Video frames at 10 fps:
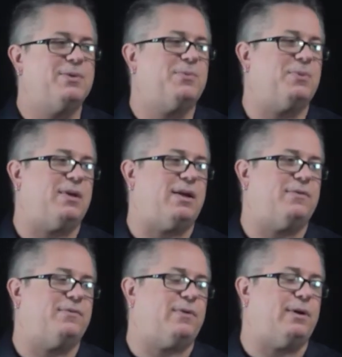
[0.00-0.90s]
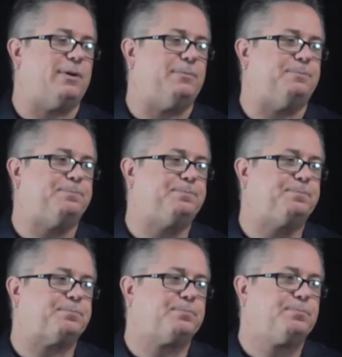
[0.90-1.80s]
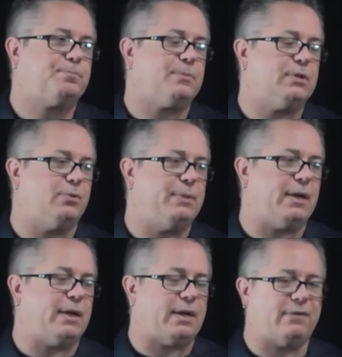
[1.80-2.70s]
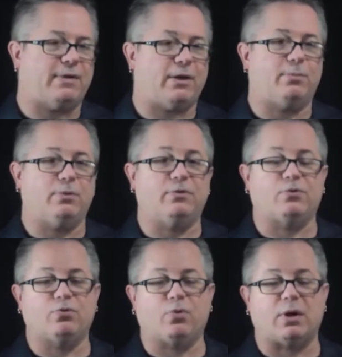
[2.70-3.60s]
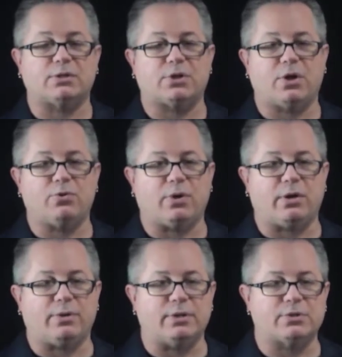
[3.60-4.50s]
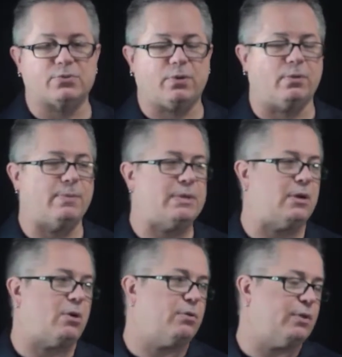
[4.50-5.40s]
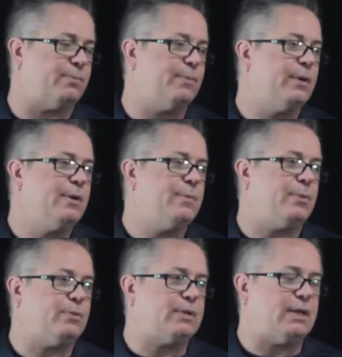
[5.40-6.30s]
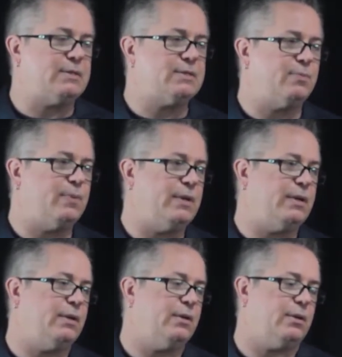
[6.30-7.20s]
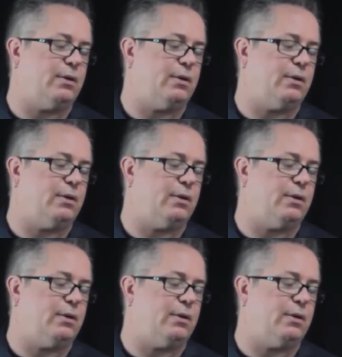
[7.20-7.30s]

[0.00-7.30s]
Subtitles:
will have have higher abilities across other areas as well. Maybe not all of them, but there tends to be